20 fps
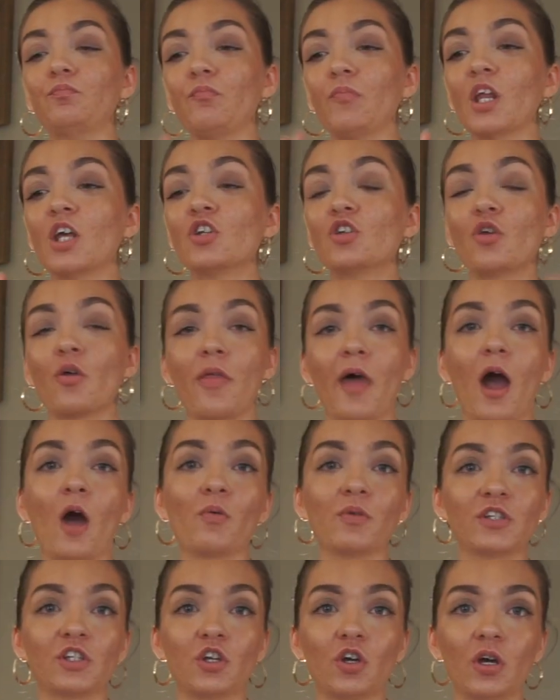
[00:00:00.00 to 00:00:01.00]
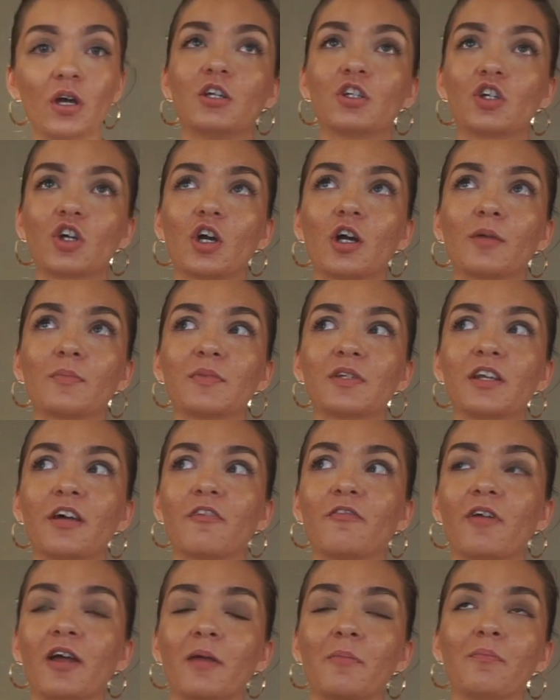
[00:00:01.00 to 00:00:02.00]
So that was good. In terms of
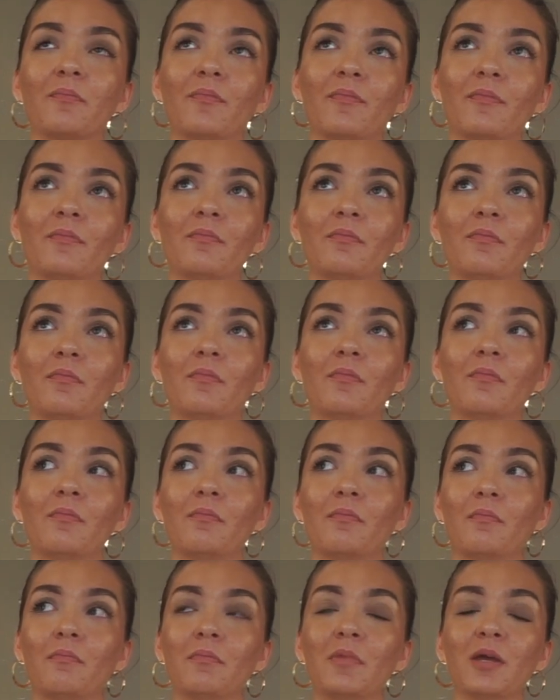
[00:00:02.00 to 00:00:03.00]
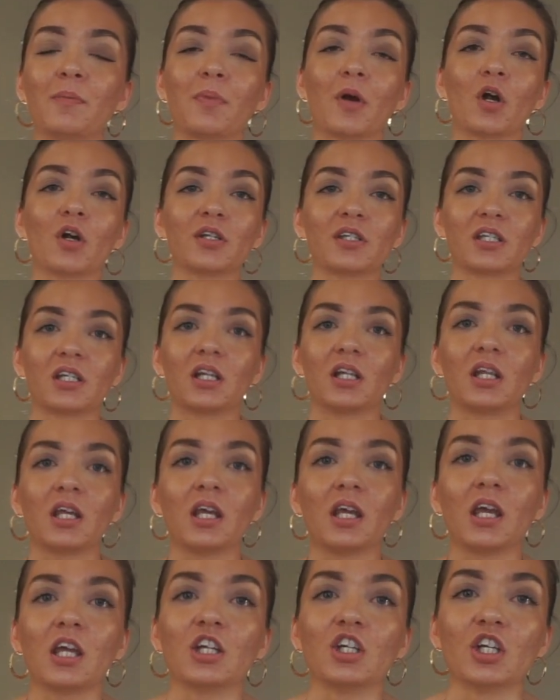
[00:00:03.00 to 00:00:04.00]
like me
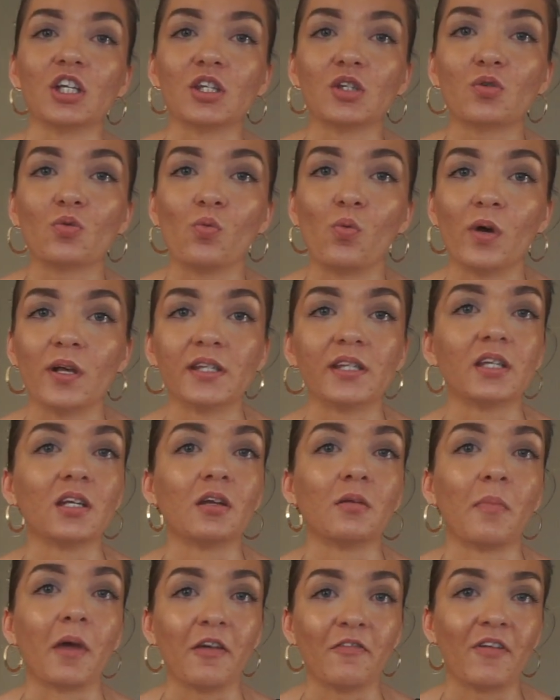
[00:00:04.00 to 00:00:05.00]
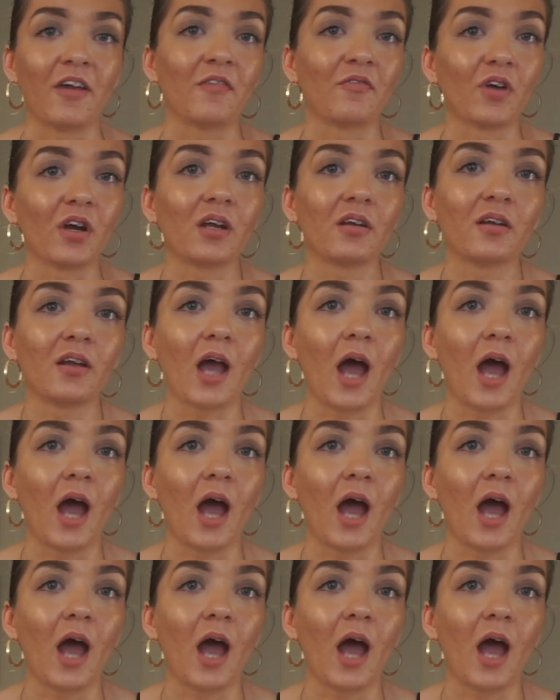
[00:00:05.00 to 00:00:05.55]
personally, it just wasn't my favorite.